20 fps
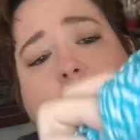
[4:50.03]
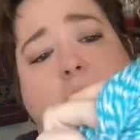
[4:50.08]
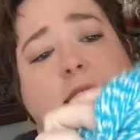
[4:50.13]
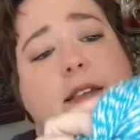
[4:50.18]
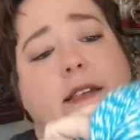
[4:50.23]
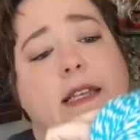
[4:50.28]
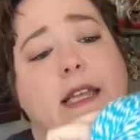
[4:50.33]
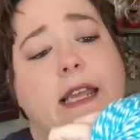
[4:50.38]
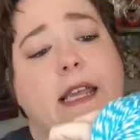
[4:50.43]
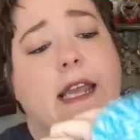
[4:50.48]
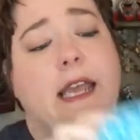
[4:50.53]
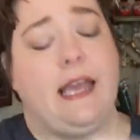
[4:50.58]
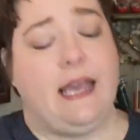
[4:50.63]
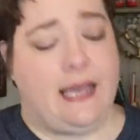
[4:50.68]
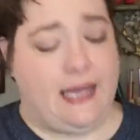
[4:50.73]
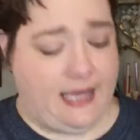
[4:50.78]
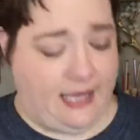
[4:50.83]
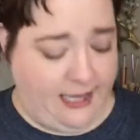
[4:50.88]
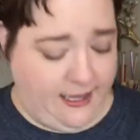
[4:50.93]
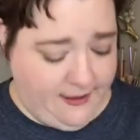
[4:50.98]

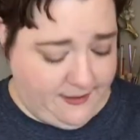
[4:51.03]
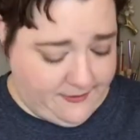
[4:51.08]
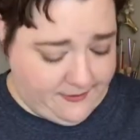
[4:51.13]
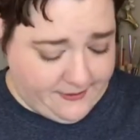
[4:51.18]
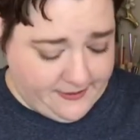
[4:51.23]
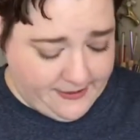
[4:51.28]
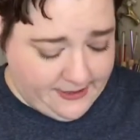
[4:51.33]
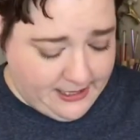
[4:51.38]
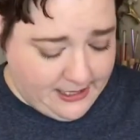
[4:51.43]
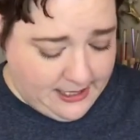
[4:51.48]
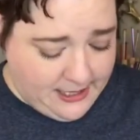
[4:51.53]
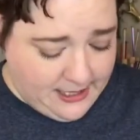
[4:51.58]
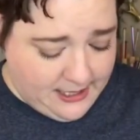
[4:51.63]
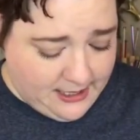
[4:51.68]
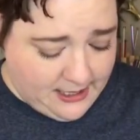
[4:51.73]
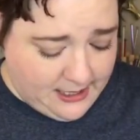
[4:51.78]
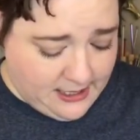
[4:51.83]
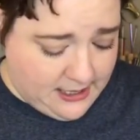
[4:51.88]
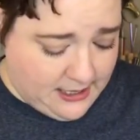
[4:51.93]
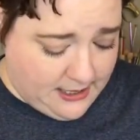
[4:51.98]
DK,
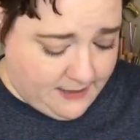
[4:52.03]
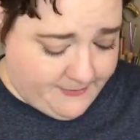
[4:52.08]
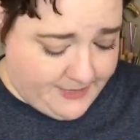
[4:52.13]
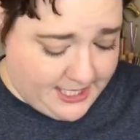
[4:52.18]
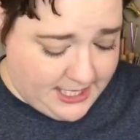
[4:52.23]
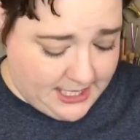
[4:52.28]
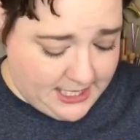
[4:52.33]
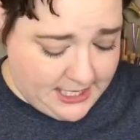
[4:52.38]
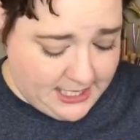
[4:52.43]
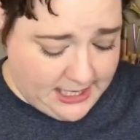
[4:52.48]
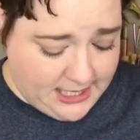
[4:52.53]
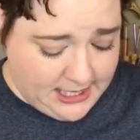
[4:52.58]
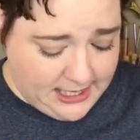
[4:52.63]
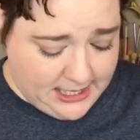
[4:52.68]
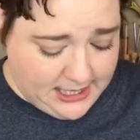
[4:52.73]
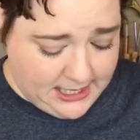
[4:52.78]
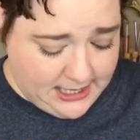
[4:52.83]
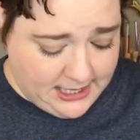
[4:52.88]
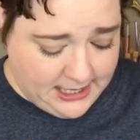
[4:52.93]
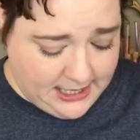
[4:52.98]
and it
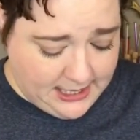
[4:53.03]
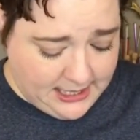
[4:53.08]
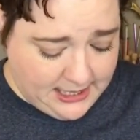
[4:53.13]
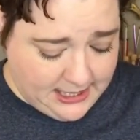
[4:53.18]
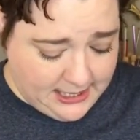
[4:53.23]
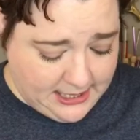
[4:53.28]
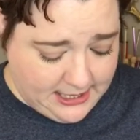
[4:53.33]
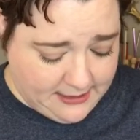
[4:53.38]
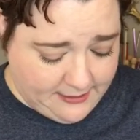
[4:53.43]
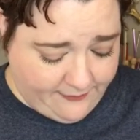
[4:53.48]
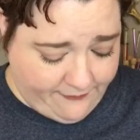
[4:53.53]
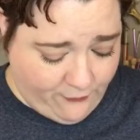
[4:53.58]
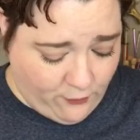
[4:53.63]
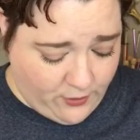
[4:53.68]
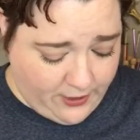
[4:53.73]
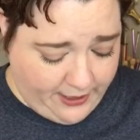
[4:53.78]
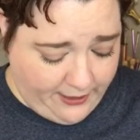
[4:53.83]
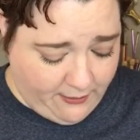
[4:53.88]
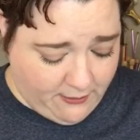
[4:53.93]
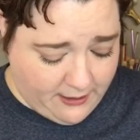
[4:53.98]
is
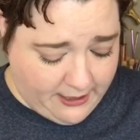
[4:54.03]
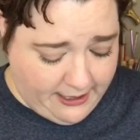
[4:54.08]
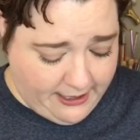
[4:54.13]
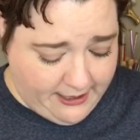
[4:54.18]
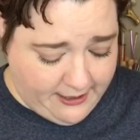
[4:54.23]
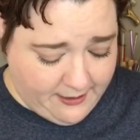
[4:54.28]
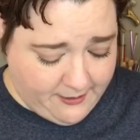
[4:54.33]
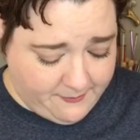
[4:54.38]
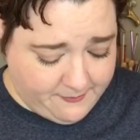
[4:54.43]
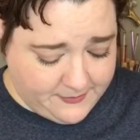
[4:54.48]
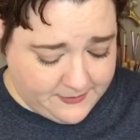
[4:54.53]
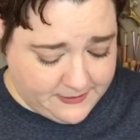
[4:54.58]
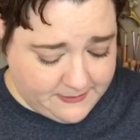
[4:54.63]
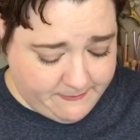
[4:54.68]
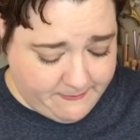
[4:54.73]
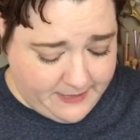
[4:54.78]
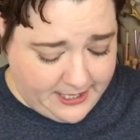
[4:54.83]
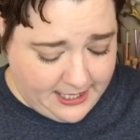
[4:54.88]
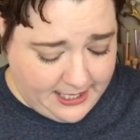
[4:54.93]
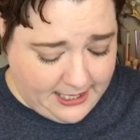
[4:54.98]
40 grams,
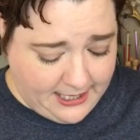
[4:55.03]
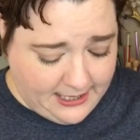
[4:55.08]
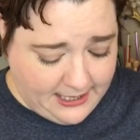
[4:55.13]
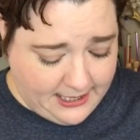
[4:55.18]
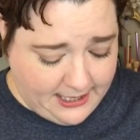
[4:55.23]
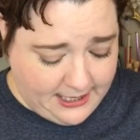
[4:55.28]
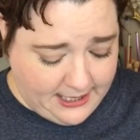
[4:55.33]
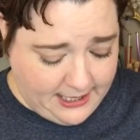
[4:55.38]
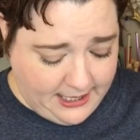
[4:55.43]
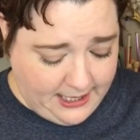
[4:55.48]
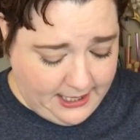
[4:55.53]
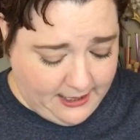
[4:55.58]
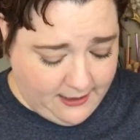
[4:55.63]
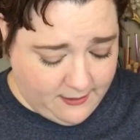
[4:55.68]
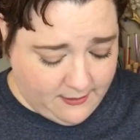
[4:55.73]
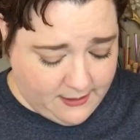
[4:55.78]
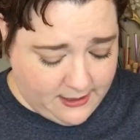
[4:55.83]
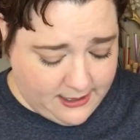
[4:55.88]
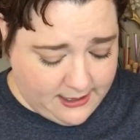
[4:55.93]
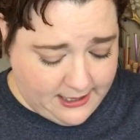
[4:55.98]
made in
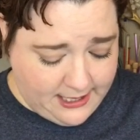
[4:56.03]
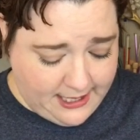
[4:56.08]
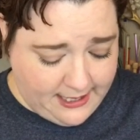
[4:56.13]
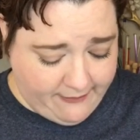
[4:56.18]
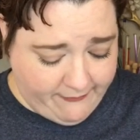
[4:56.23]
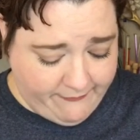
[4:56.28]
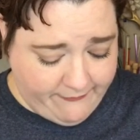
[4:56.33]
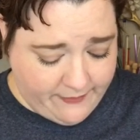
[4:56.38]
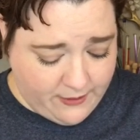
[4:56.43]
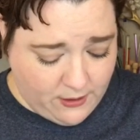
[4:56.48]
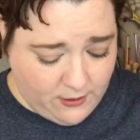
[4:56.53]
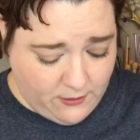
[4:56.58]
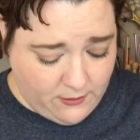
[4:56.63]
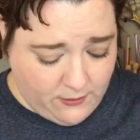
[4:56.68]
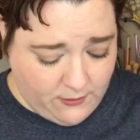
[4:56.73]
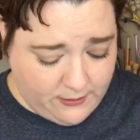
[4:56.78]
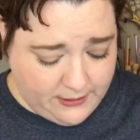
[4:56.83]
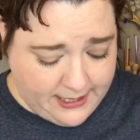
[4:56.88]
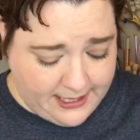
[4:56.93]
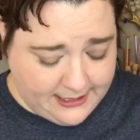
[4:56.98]
England,
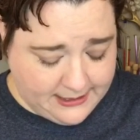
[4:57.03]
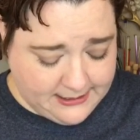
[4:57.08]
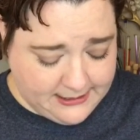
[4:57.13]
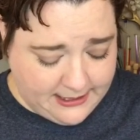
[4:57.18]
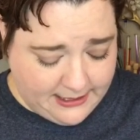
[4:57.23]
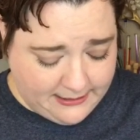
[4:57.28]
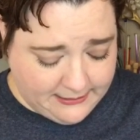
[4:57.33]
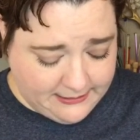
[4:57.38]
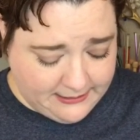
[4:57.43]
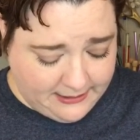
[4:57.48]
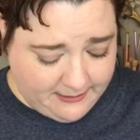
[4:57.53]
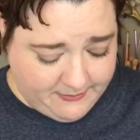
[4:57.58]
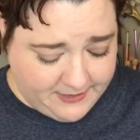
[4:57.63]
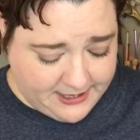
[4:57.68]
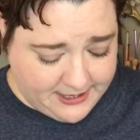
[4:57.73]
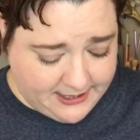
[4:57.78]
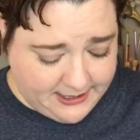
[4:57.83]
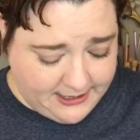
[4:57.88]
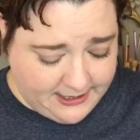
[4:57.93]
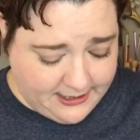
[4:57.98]
Hayfield Textiles
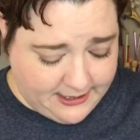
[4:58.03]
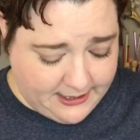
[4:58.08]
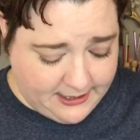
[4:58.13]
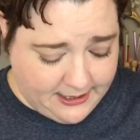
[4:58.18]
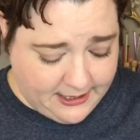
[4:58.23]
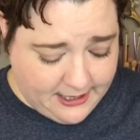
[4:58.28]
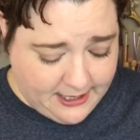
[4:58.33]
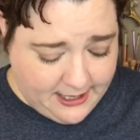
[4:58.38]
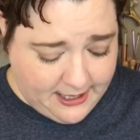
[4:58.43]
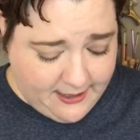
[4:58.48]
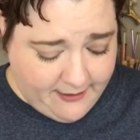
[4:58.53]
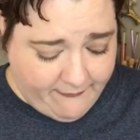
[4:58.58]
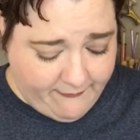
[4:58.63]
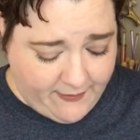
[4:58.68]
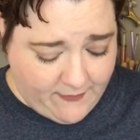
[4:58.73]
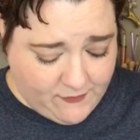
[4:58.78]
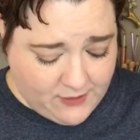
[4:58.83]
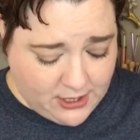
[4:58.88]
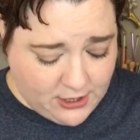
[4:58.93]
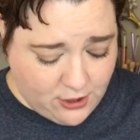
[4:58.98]
Limited,
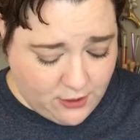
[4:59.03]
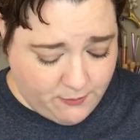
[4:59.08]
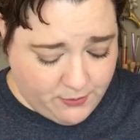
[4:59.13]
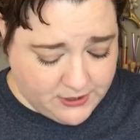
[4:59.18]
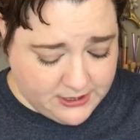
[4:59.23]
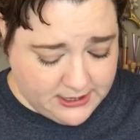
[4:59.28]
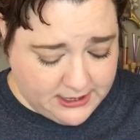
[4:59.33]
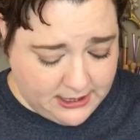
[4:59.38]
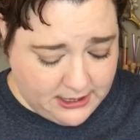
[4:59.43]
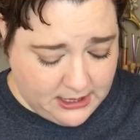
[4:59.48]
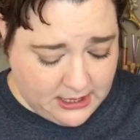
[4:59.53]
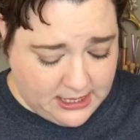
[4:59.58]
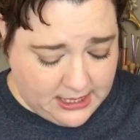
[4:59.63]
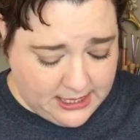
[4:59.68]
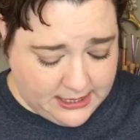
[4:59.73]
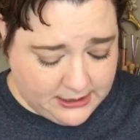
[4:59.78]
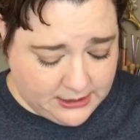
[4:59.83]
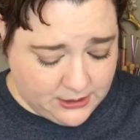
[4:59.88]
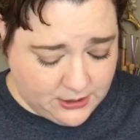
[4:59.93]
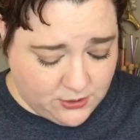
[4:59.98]
52%
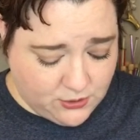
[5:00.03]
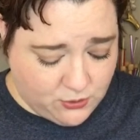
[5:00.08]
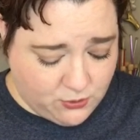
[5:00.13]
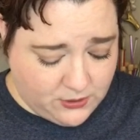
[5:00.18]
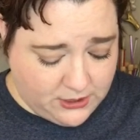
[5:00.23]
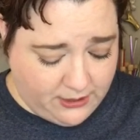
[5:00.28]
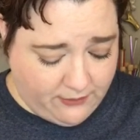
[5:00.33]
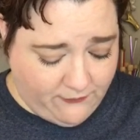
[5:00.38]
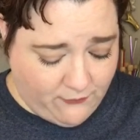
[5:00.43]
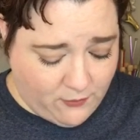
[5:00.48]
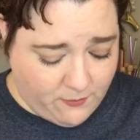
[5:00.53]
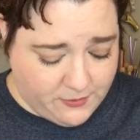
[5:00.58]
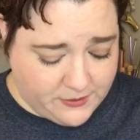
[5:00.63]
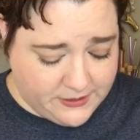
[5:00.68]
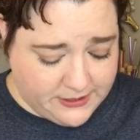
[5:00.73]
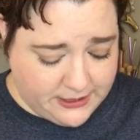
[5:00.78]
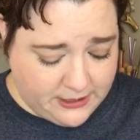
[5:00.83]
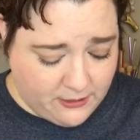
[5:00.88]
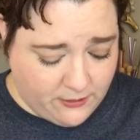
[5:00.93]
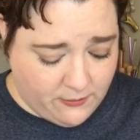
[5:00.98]
cotton,
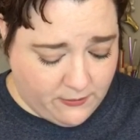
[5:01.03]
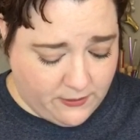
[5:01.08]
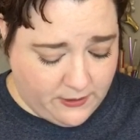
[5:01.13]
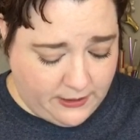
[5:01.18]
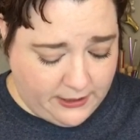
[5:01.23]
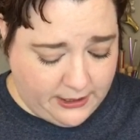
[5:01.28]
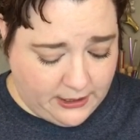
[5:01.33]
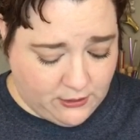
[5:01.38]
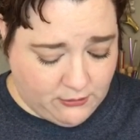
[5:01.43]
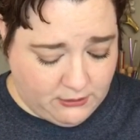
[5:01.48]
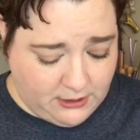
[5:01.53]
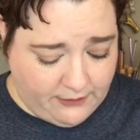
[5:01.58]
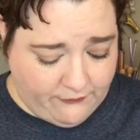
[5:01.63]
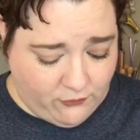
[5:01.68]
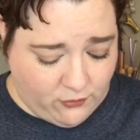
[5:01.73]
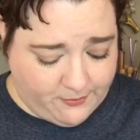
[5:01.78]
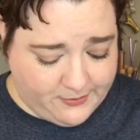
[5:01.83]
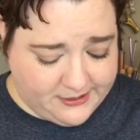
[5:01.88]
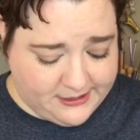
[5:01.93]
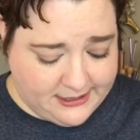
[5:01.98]
24% acrylic,
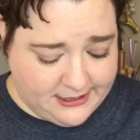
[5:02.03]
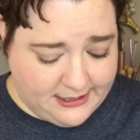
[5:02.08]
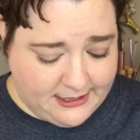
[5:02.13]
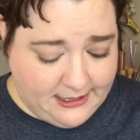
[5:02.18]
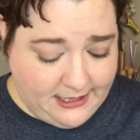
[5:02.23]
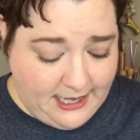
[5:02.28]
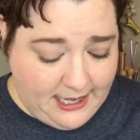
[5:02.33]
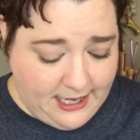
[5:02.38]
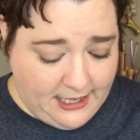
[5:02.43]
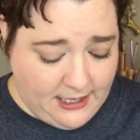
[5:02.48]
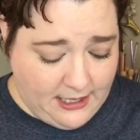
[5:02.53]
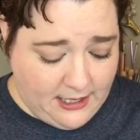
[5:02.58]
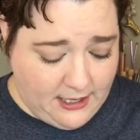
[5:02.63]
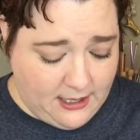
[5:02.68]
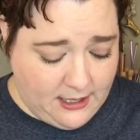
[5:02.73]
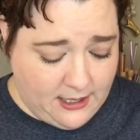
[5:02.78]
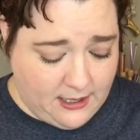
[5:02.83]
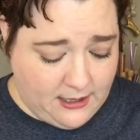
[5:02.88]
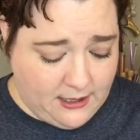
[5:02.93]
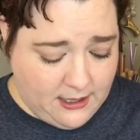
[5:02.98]
24% nylon,